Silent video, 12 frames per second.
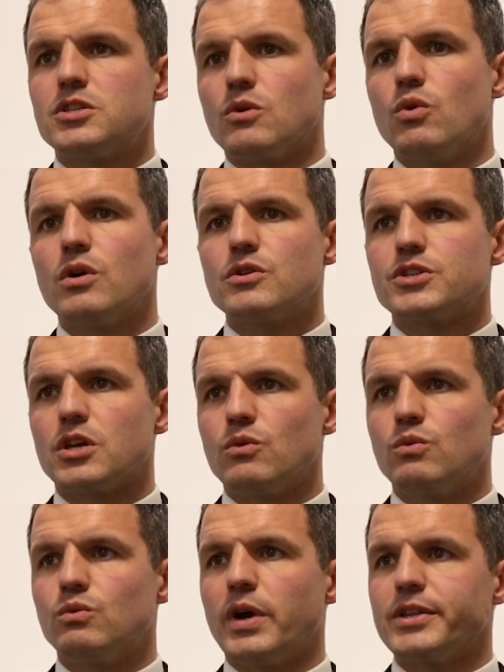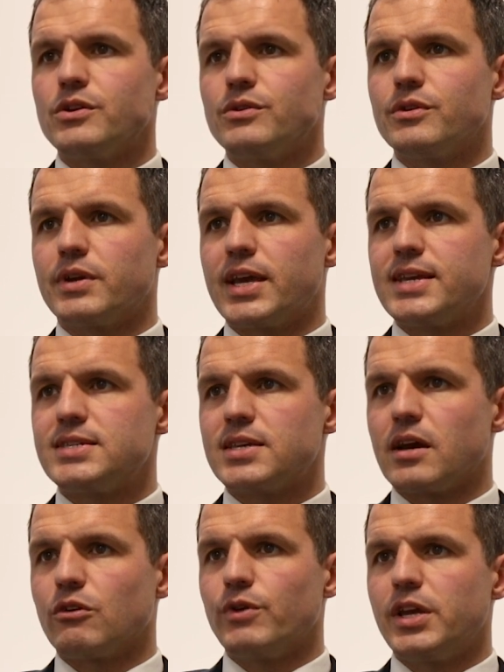So when you do an
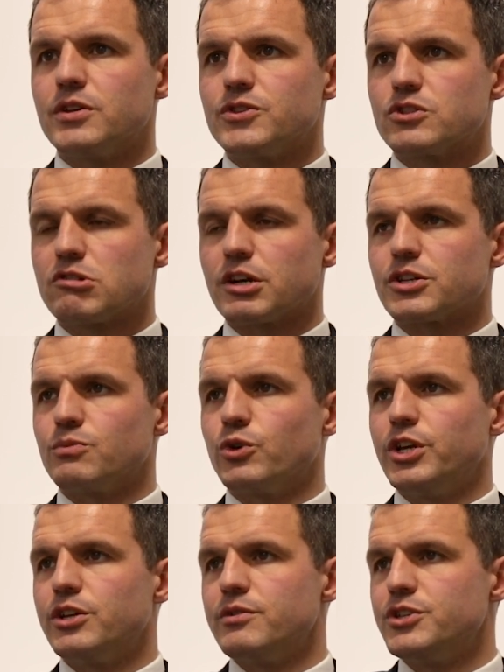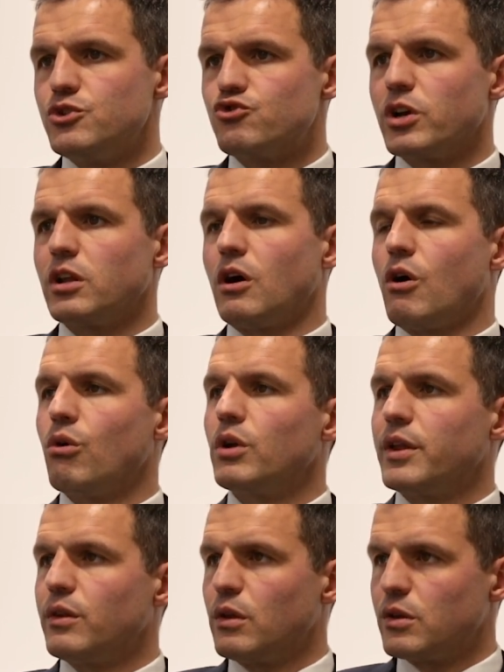ACL reconstruction, what you do is you drill a hole
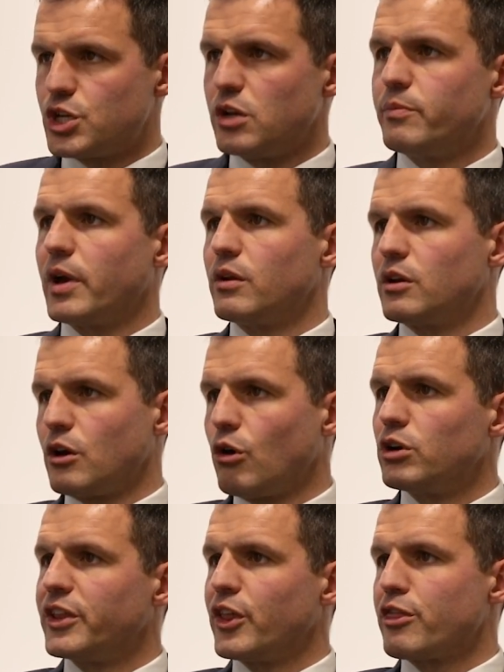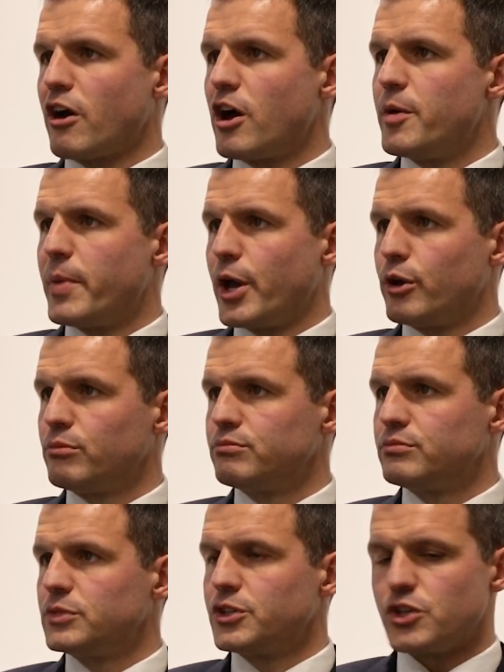in the shin bone and a hole in the thigh
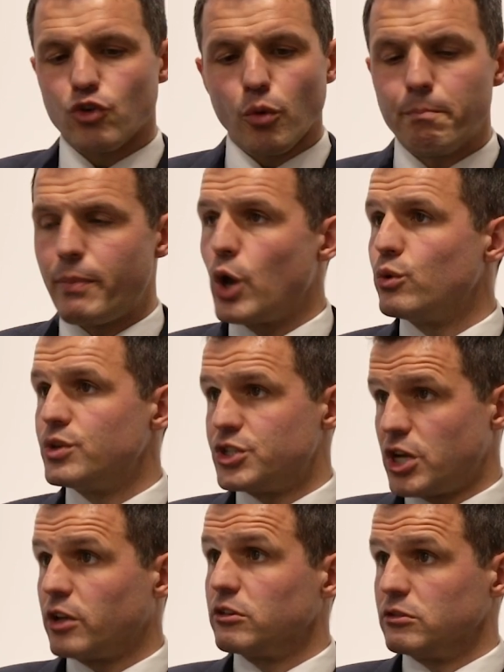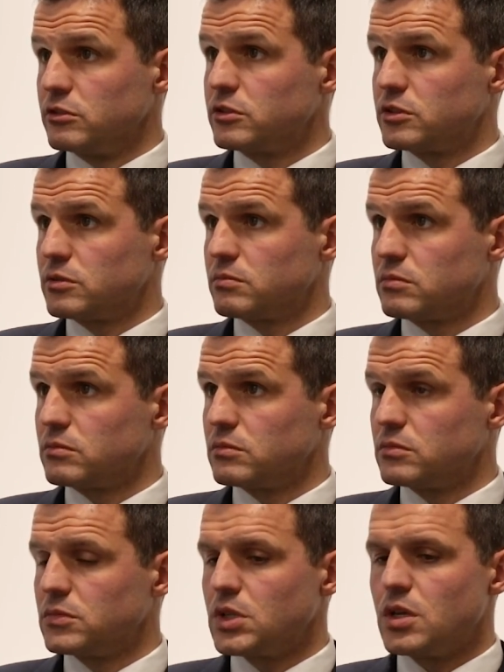bone. So you've got bone tunnels.
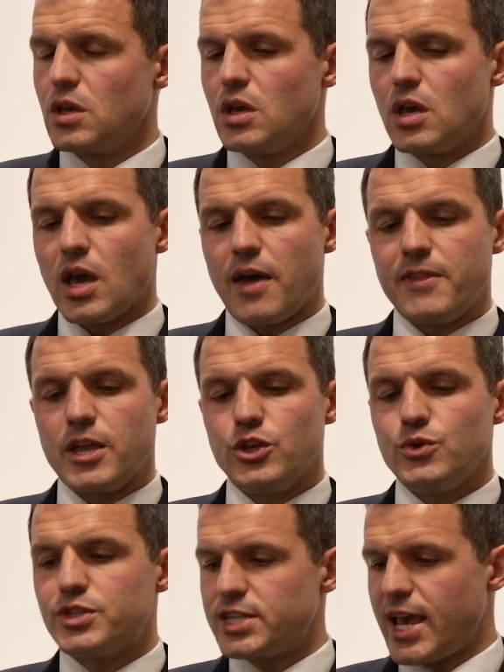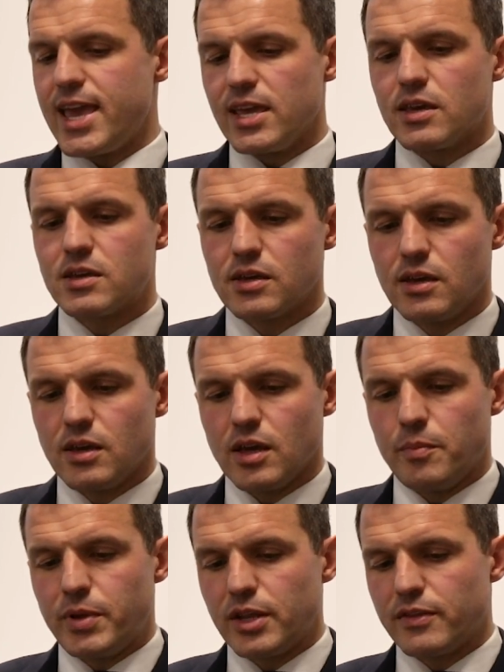And then you take
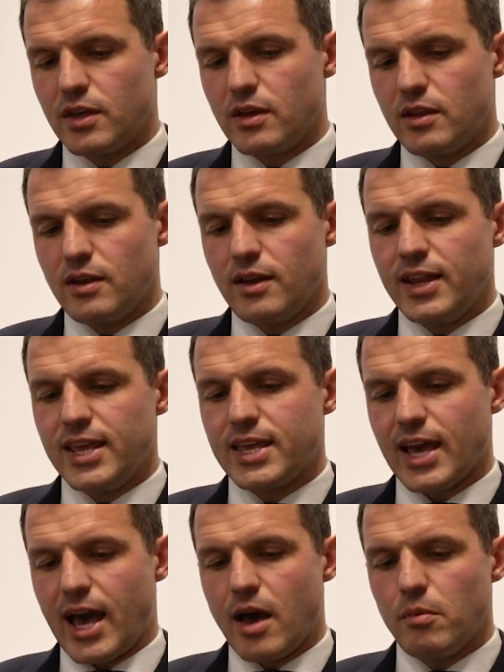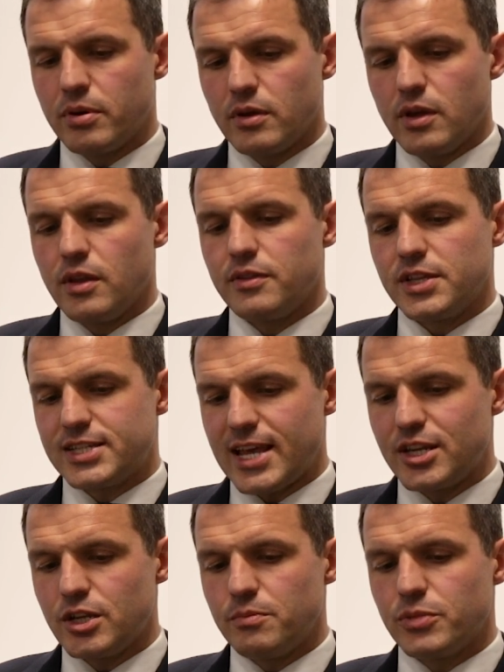a bit of the kneecap, the
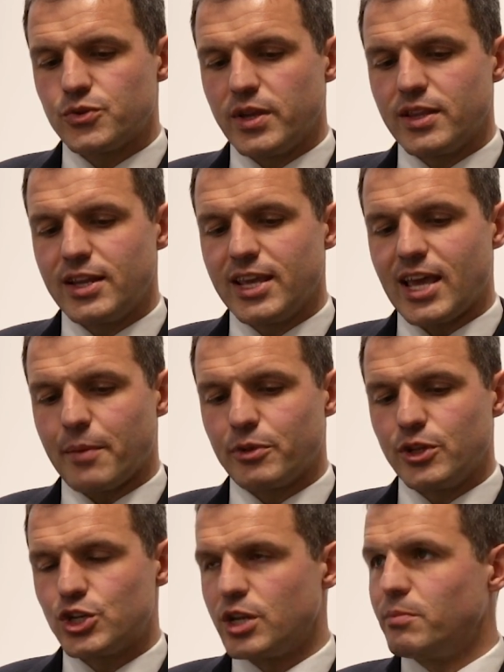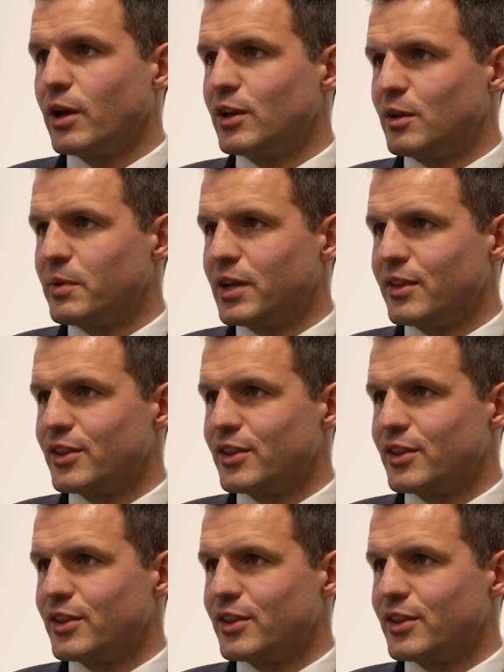tendon between the kneecap and the shin bone, and a bit